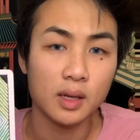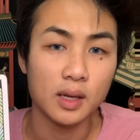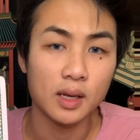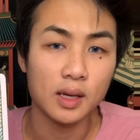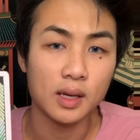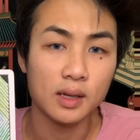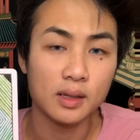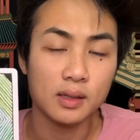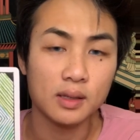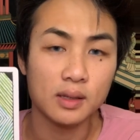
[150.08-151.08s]

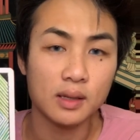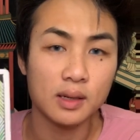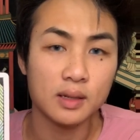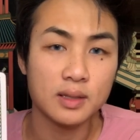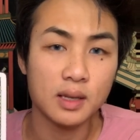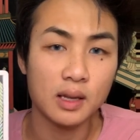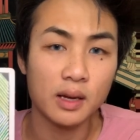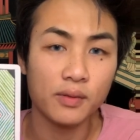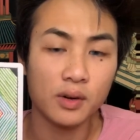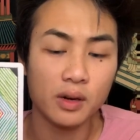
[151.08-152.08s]
And there's a
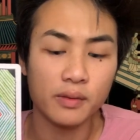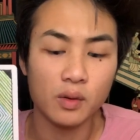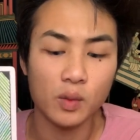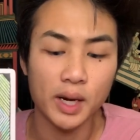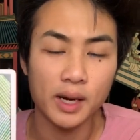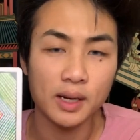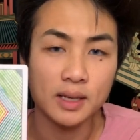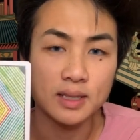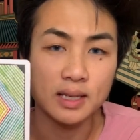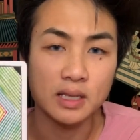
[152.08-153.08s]
level of
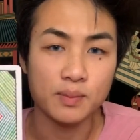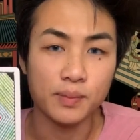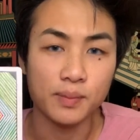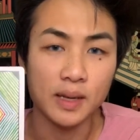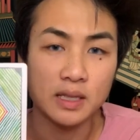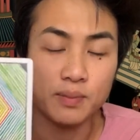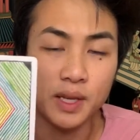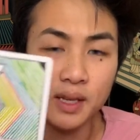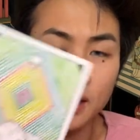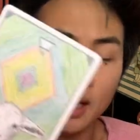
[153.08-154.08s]
awareness that's
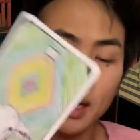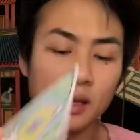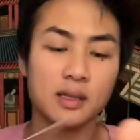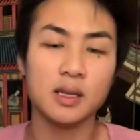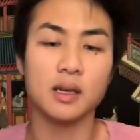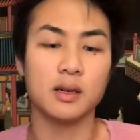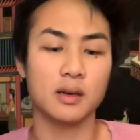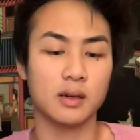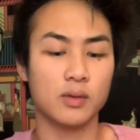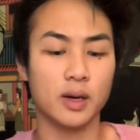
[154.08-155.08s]
been gained
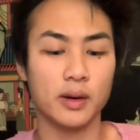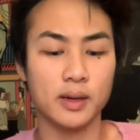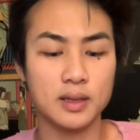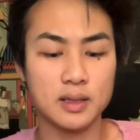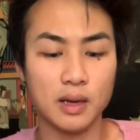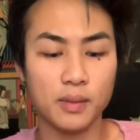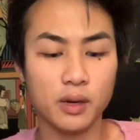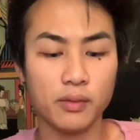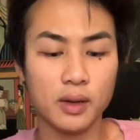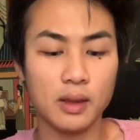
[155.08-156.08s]
here, Aquarius. I'm
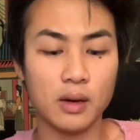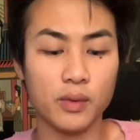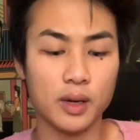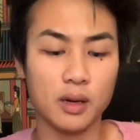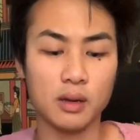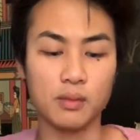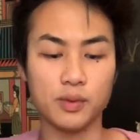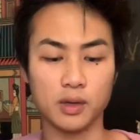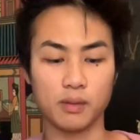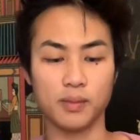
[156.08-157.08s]
gonna read that one out of the
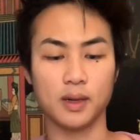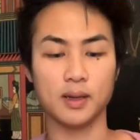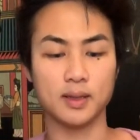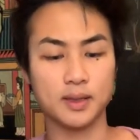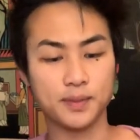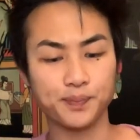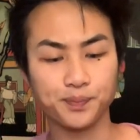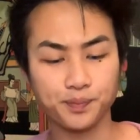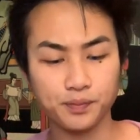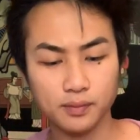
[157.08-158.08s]
book because
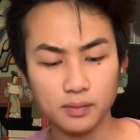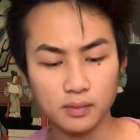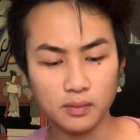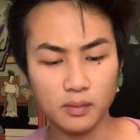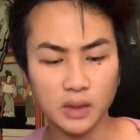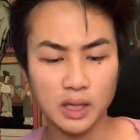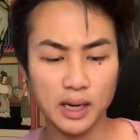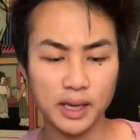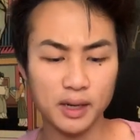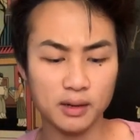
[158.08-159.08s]

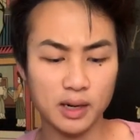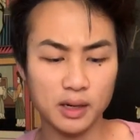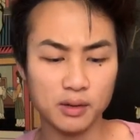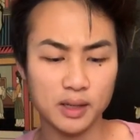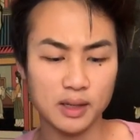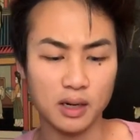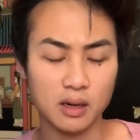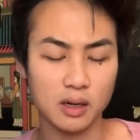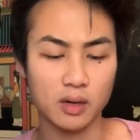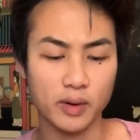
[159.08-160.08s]
I don't get that
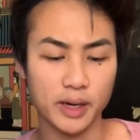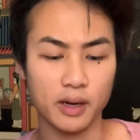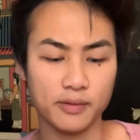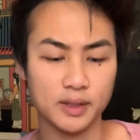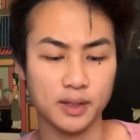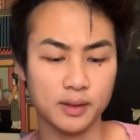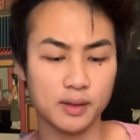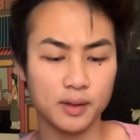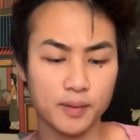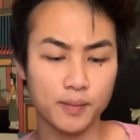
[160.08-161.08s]
card quite often.
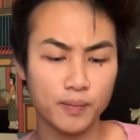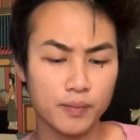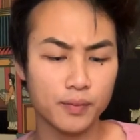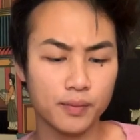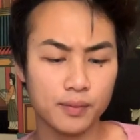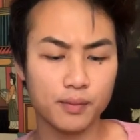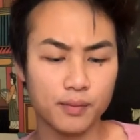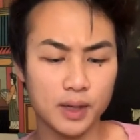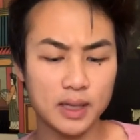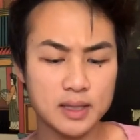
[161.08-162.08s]

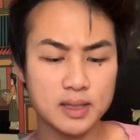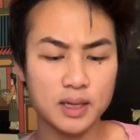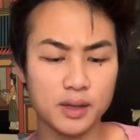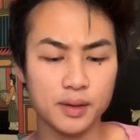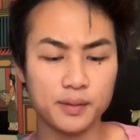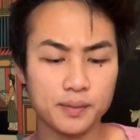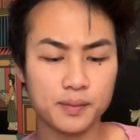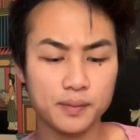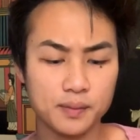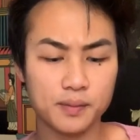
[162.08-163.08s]
But let's see.
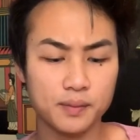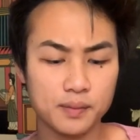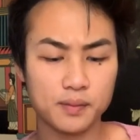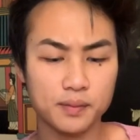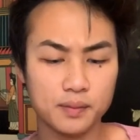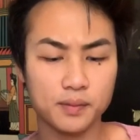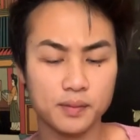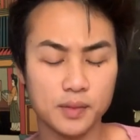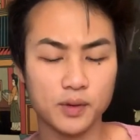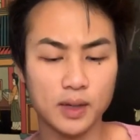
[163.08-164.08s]

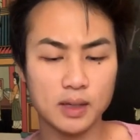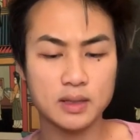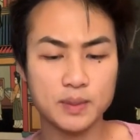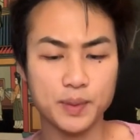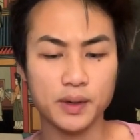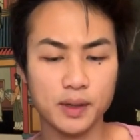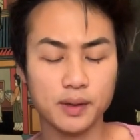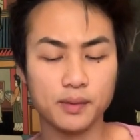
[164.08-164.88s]
What else, Spirit?